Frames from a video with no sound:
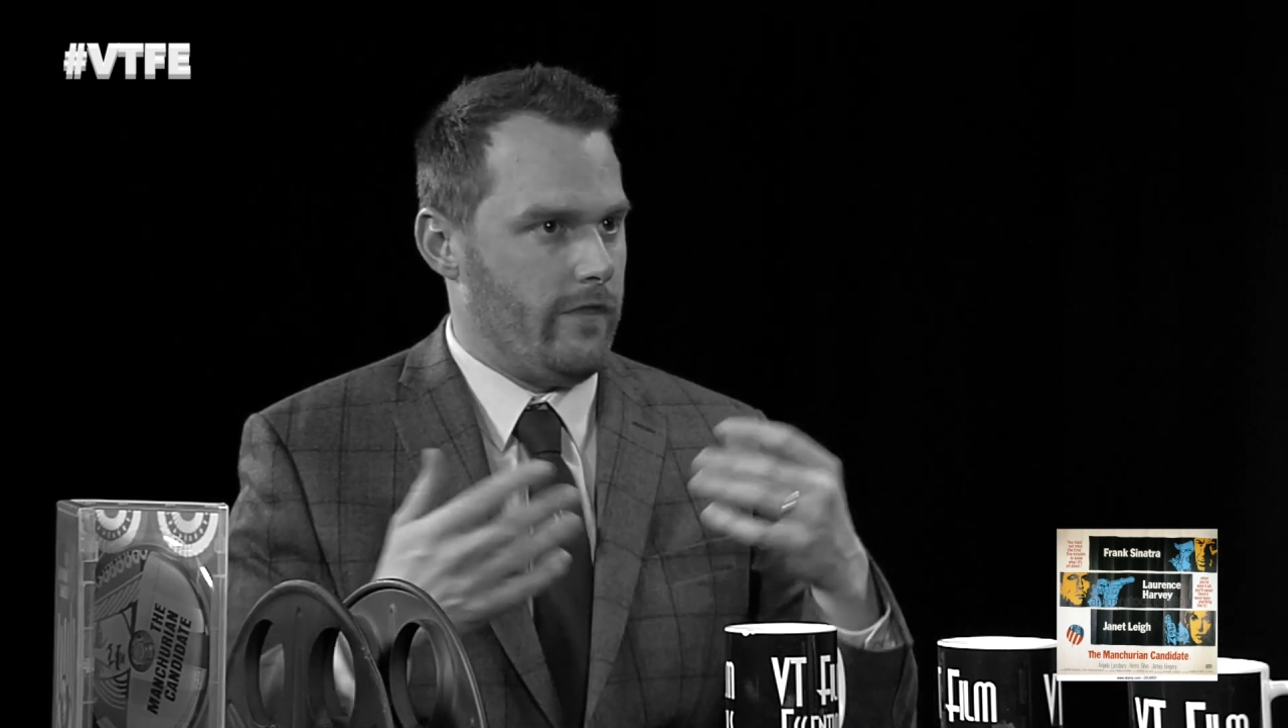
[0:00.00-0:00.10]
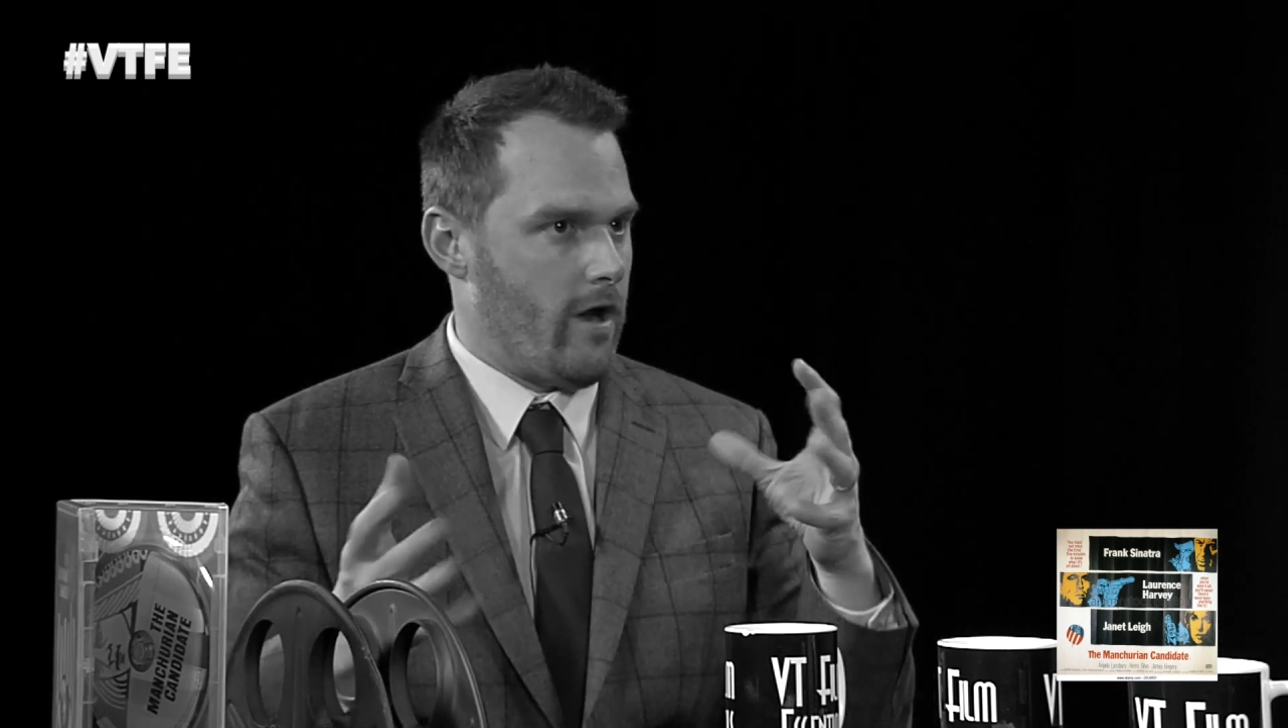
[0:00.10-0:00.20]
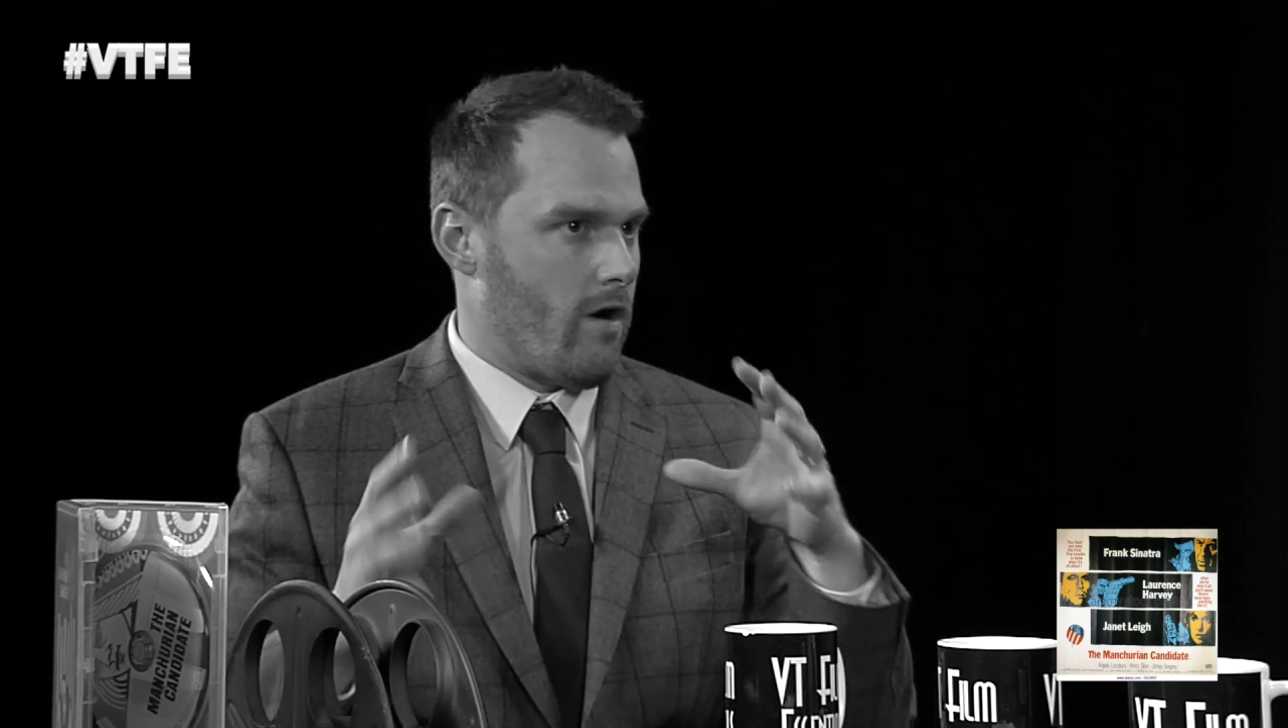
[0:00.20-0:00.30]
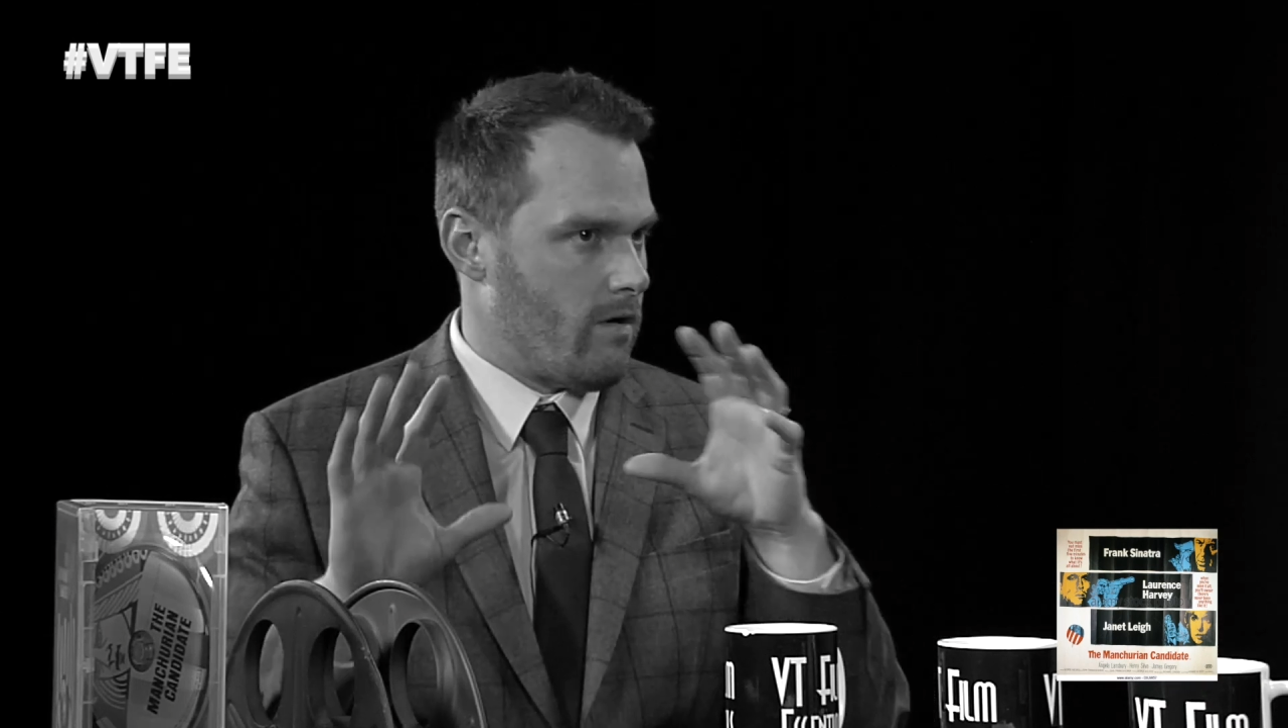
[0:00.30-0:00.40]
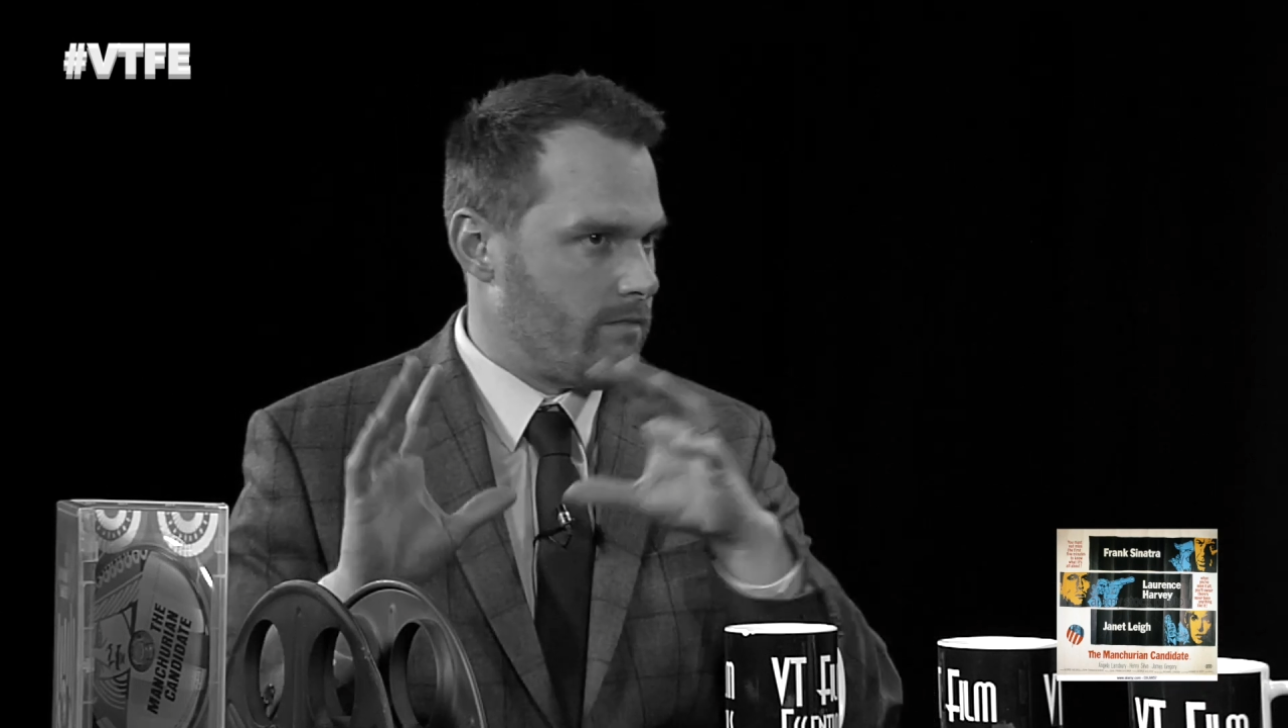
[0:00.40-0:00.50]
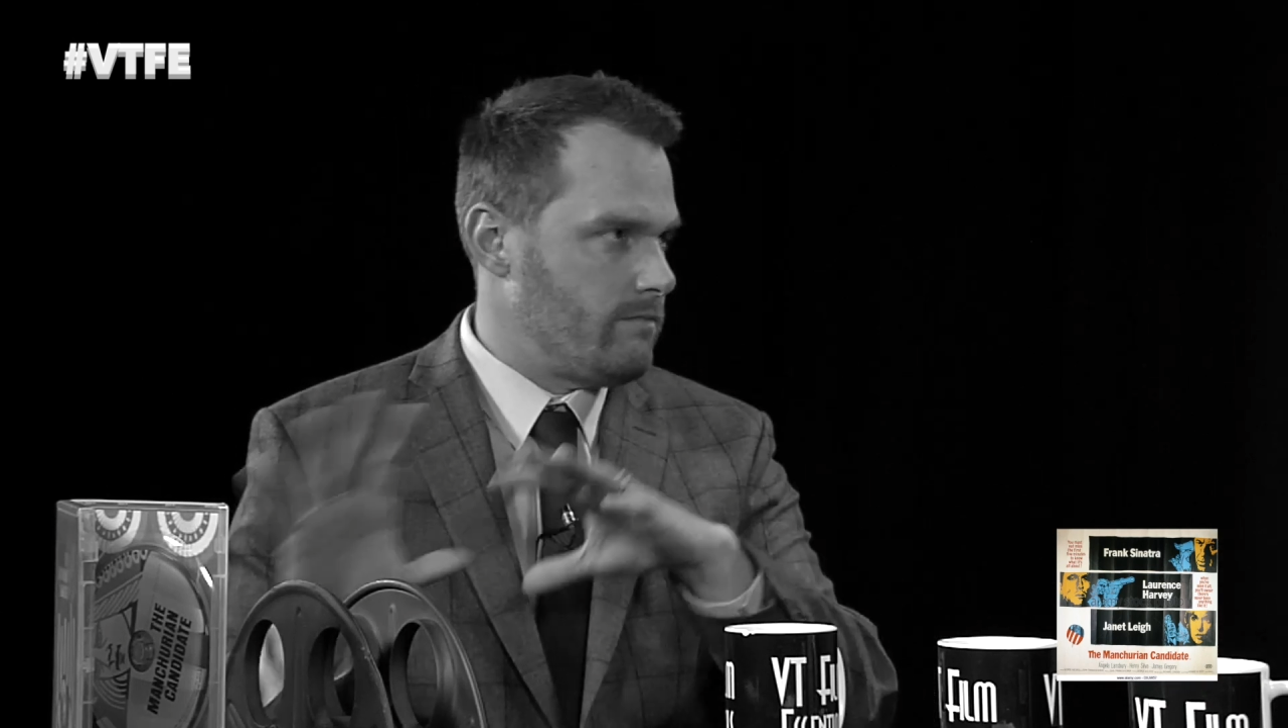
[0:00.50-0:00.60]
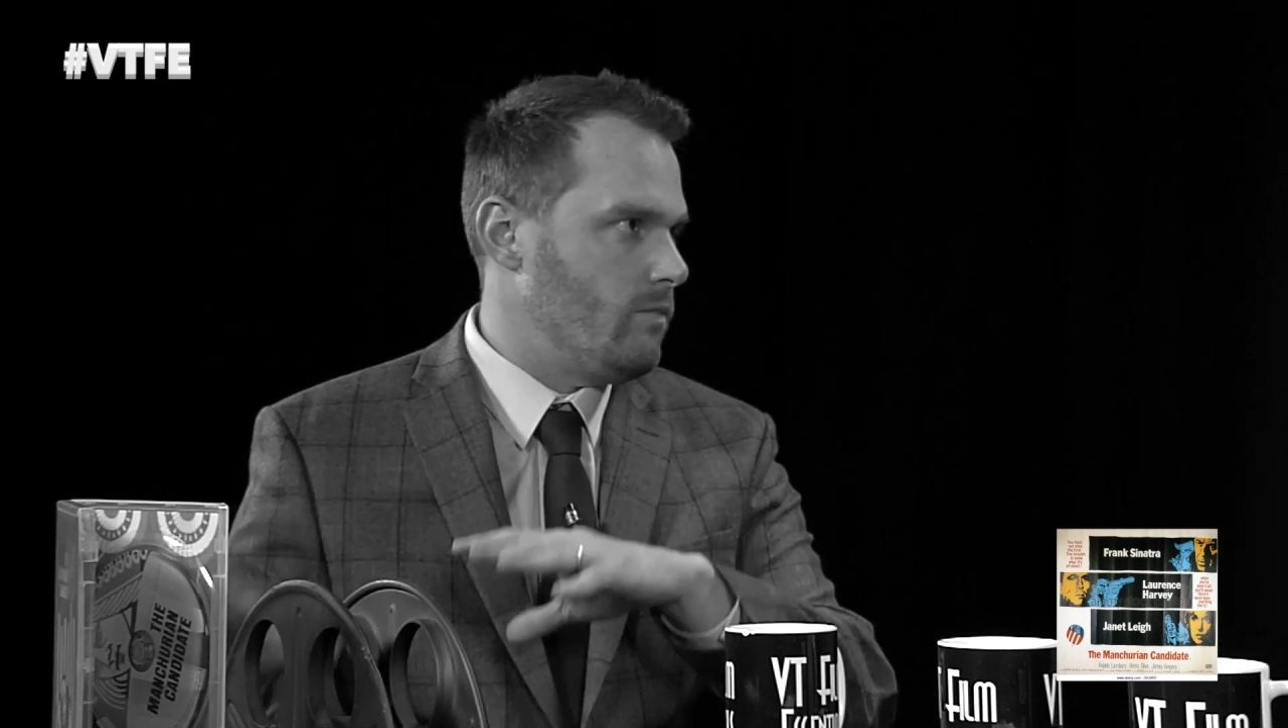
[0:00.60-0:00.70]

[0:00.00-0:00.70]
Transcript: there